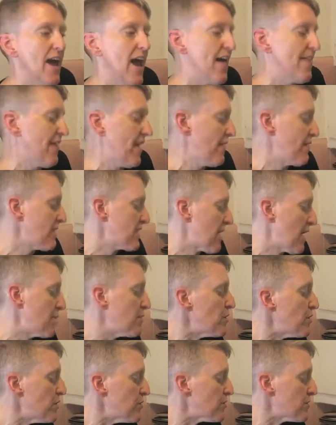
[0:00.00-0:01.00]
and then every time
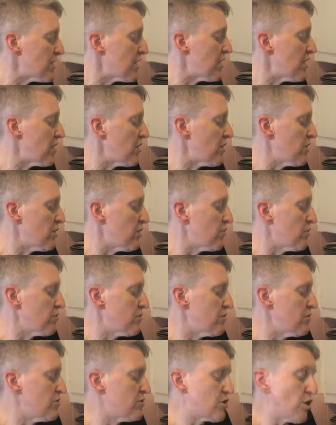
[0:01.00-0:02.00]
you use it, you
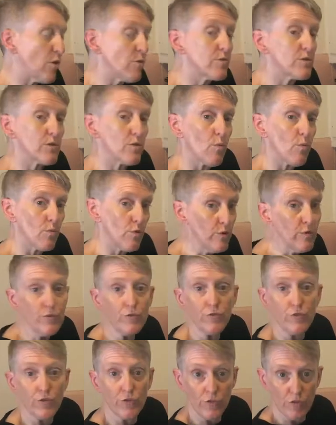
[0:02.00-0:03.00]
don't
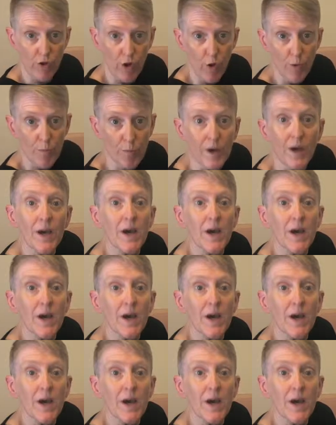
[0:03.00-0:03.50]
use soap,